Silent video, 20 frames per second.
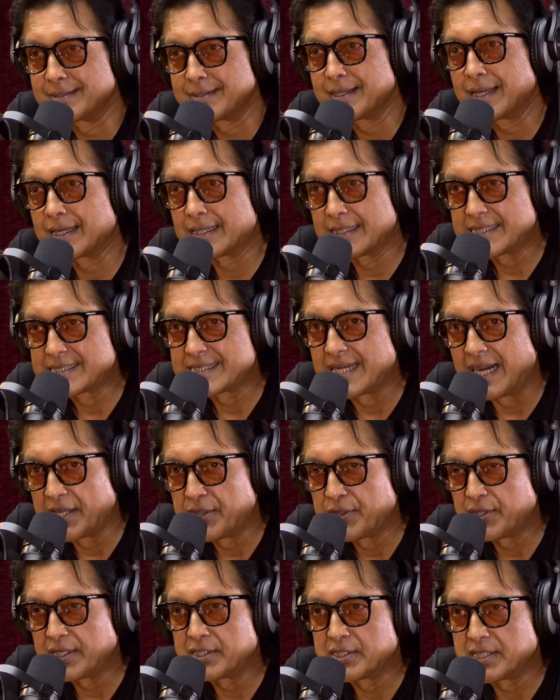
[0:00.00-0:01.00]
at least I
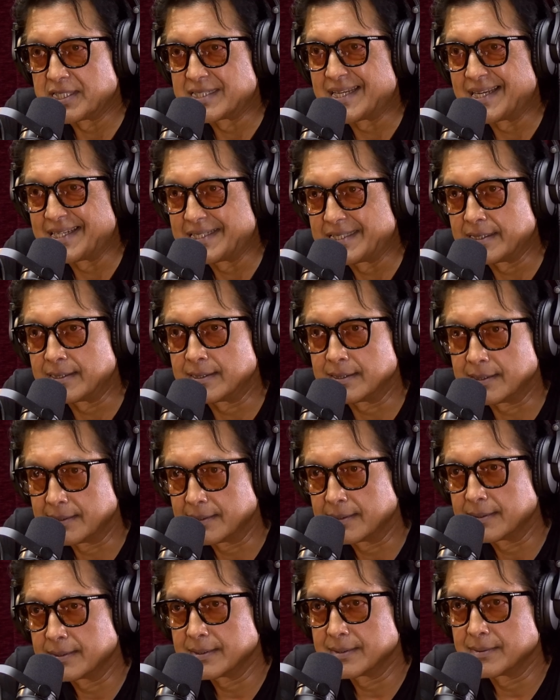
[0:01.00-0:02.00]
think, dictating
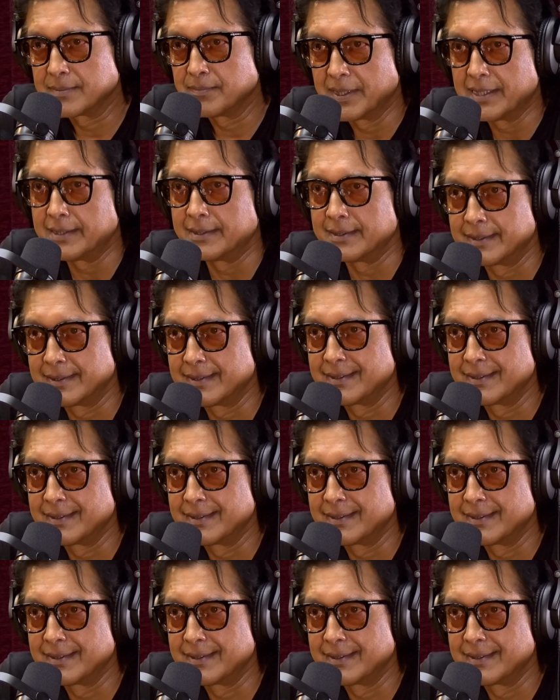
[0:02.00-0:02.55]
me.